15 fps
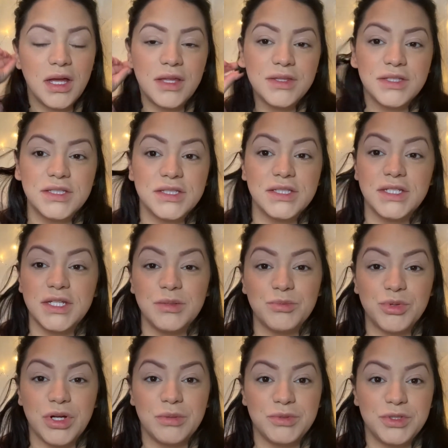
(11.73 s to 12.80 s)
This is an
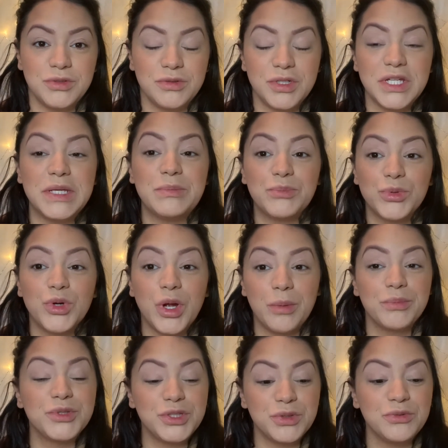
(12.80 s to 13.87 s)

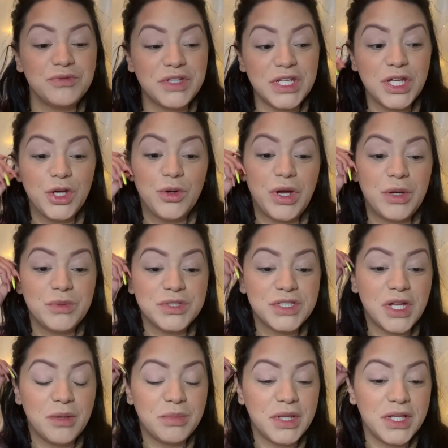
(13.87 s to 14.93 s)
impromptu video. I was
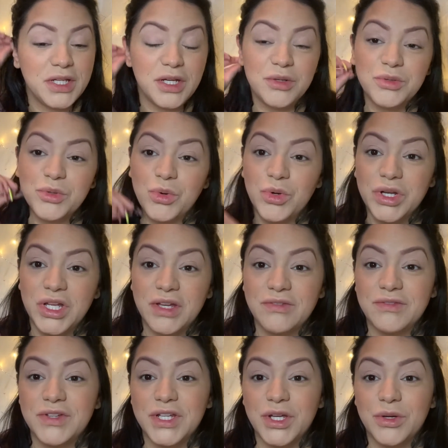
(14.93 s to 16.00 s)
not planning on recording a
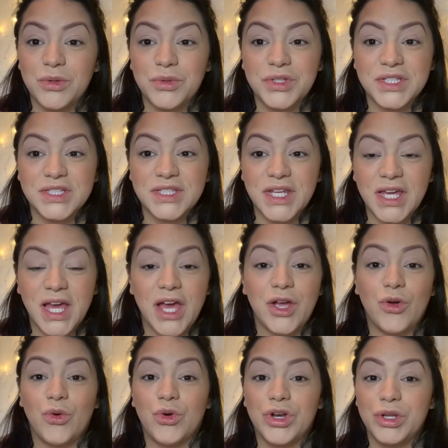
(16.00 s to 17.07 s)
video this late. I
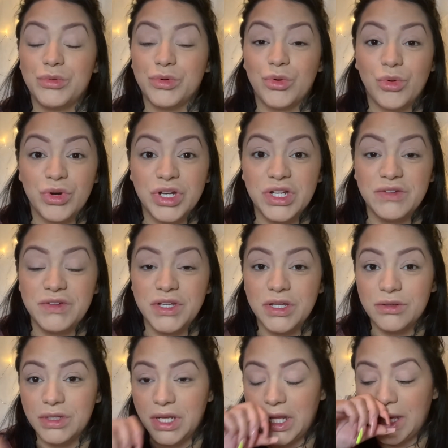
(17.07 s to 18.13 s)
already recorded a
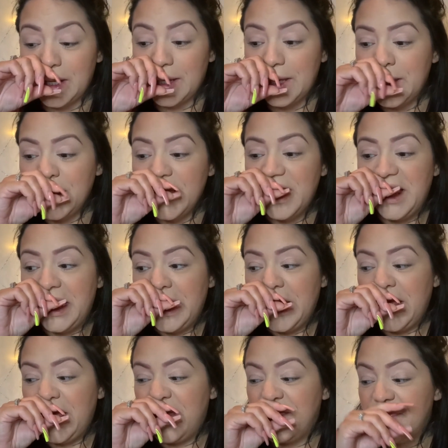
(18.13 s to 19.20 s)
video today.
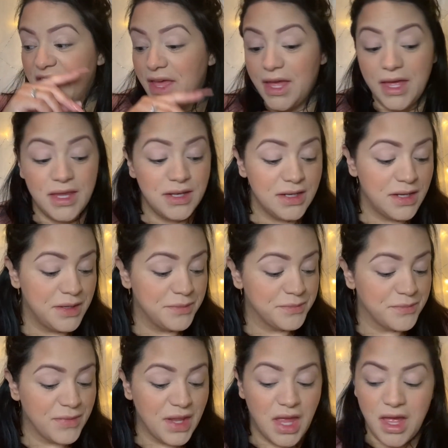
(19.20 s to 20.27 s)
And then
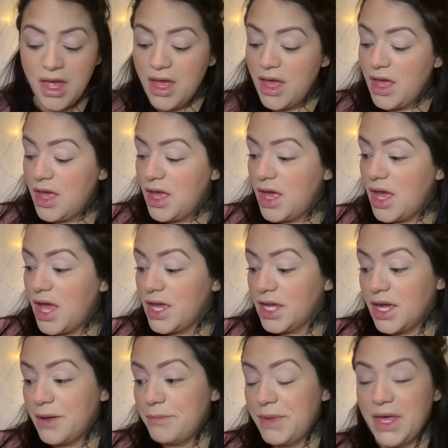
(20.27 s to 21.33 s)
I
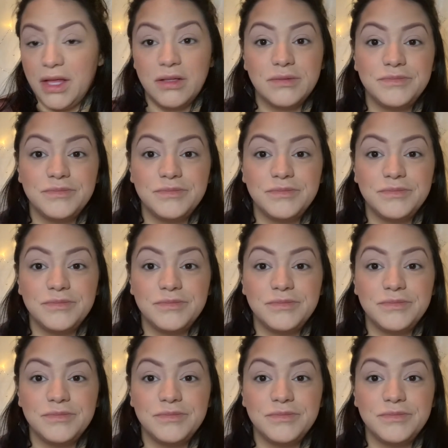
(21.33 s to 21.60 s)
got mail.